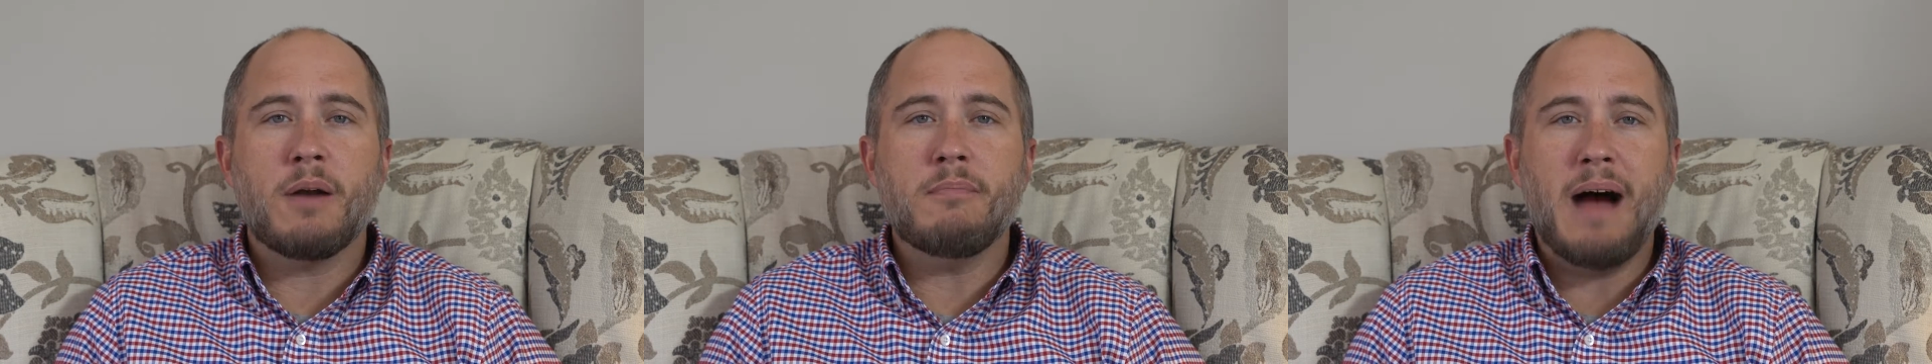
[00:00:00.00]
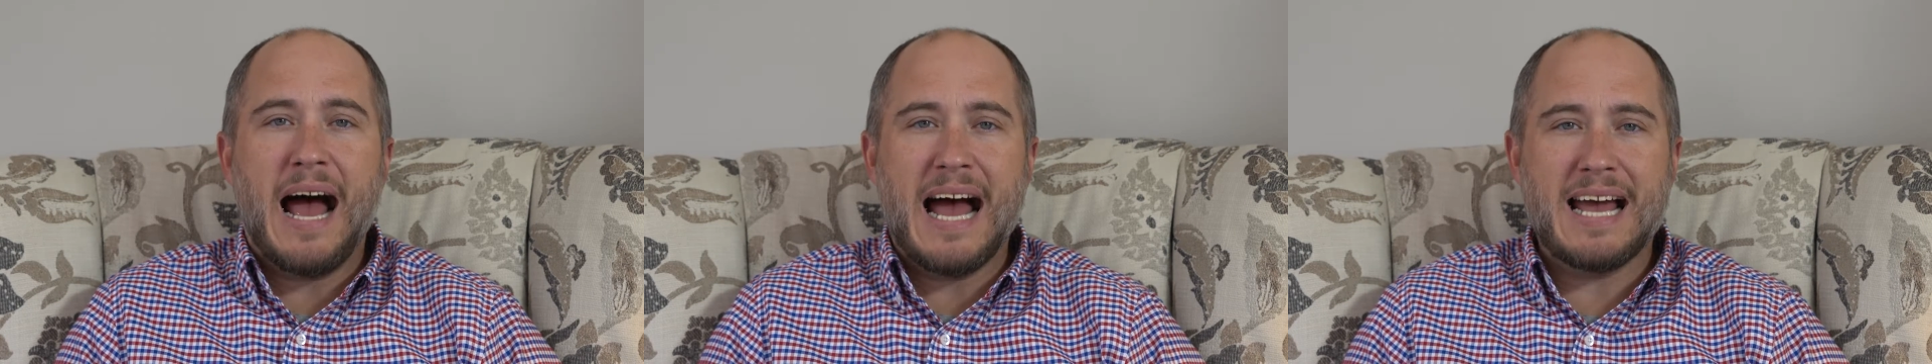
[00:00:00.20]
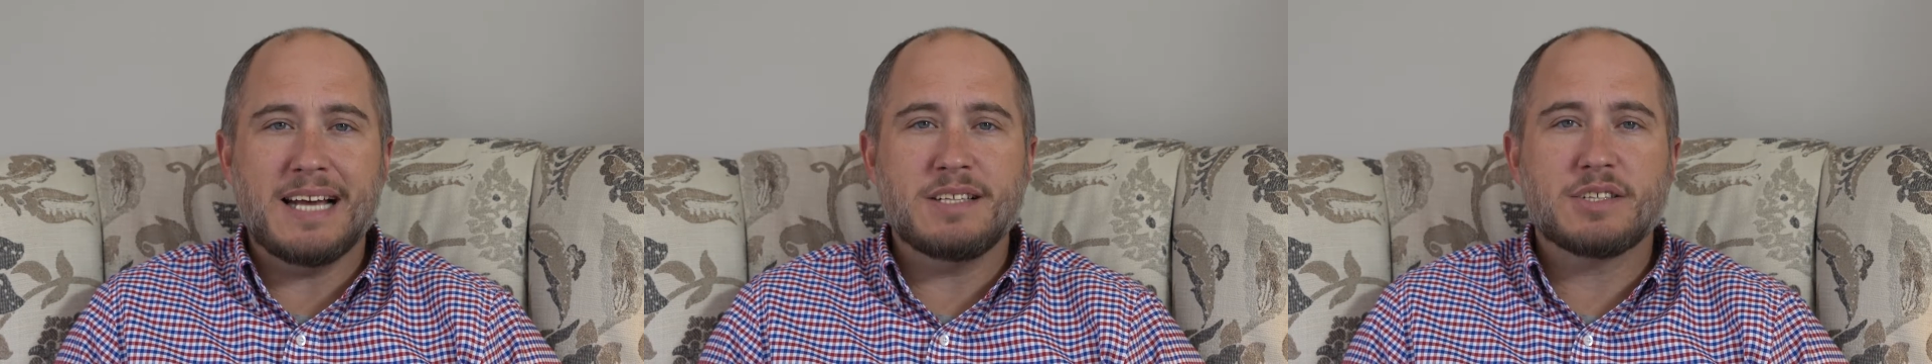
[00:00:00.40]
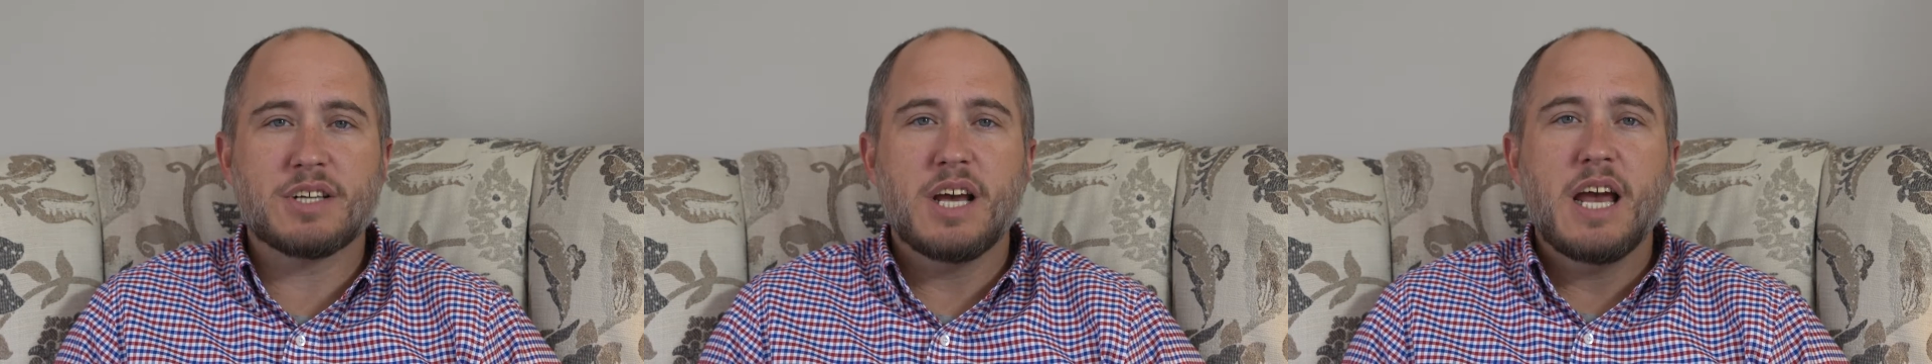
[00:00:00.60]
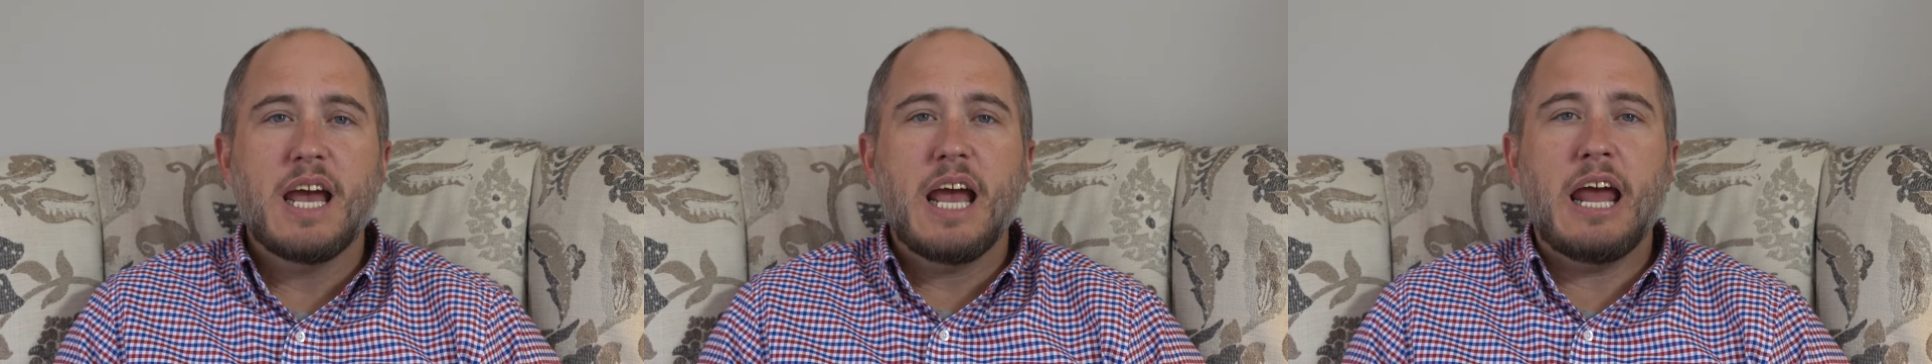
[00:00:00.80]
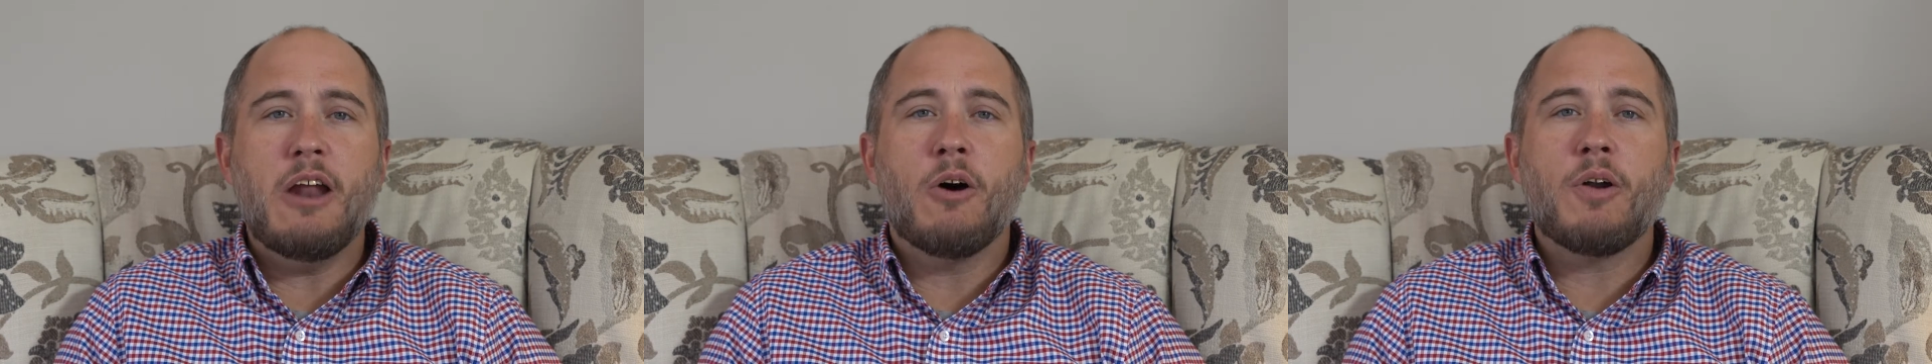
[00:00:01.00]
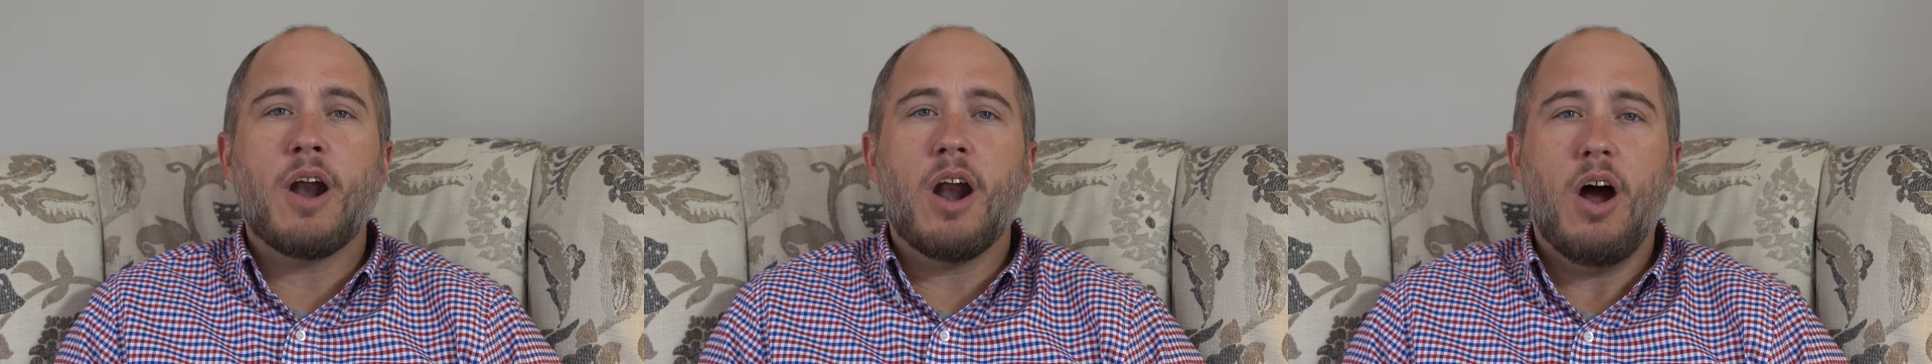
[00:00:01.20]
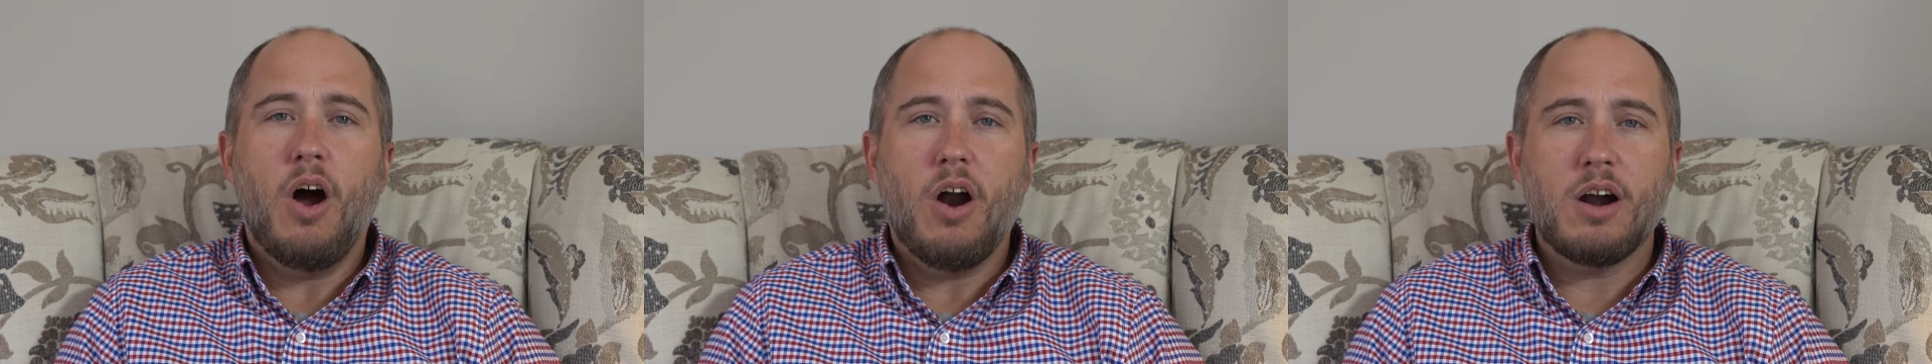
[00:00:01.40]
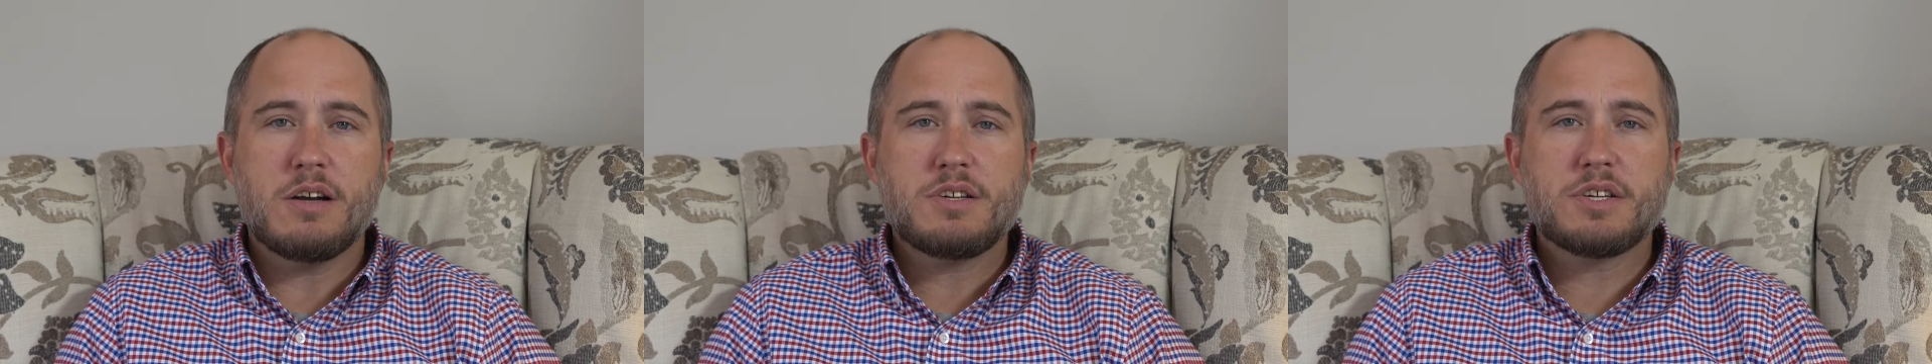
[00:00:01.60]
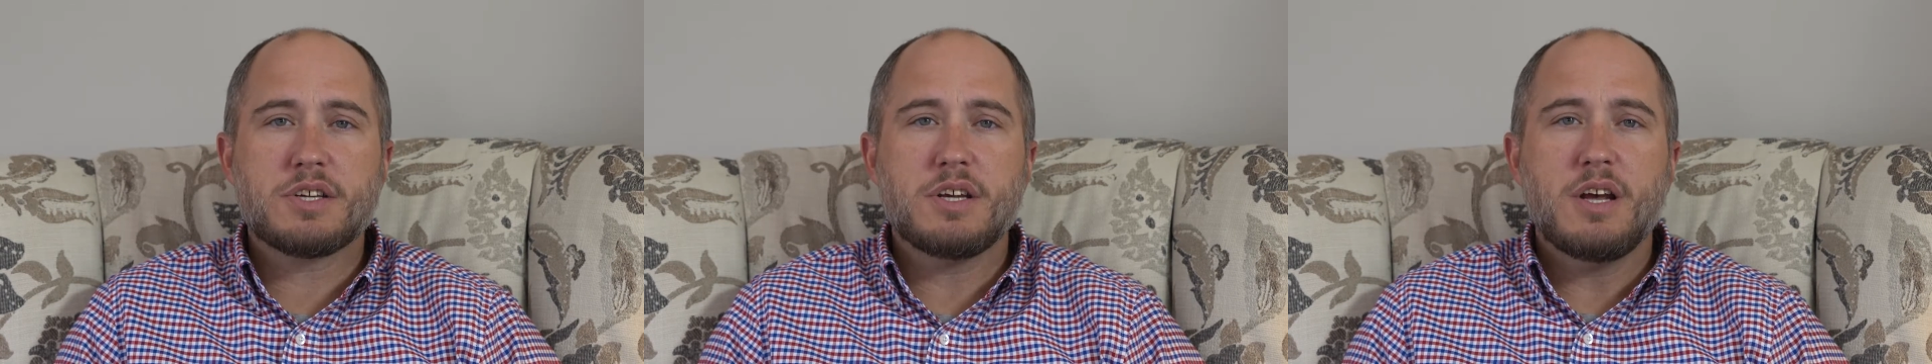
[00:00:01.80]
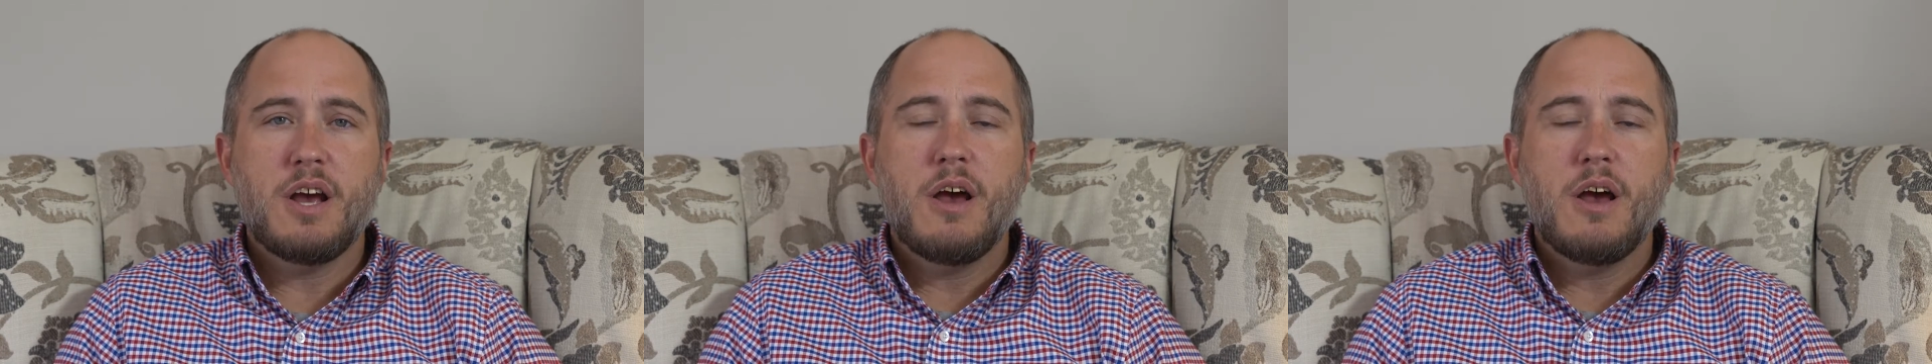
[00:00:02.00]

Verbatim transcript: minds and on our hearts